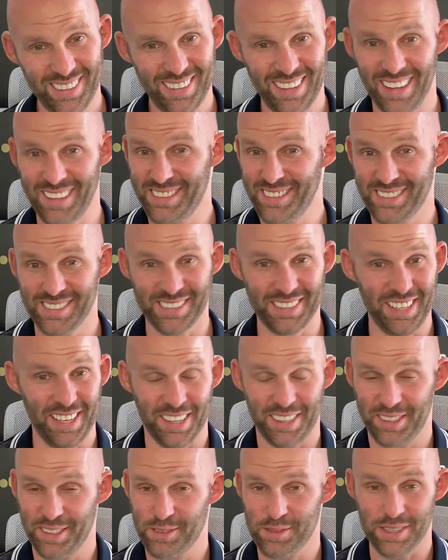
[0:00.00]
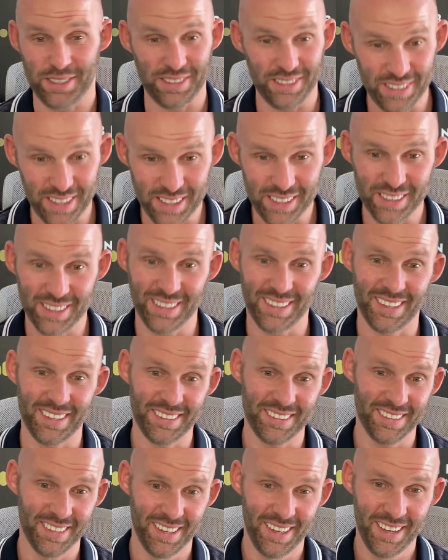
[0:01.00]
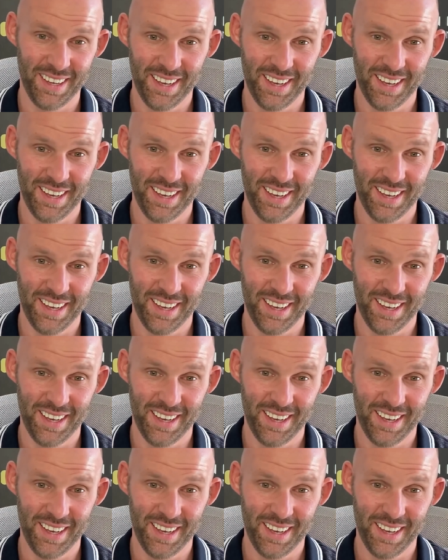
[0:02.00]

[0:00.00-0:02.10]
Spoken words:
It's just ridiculous.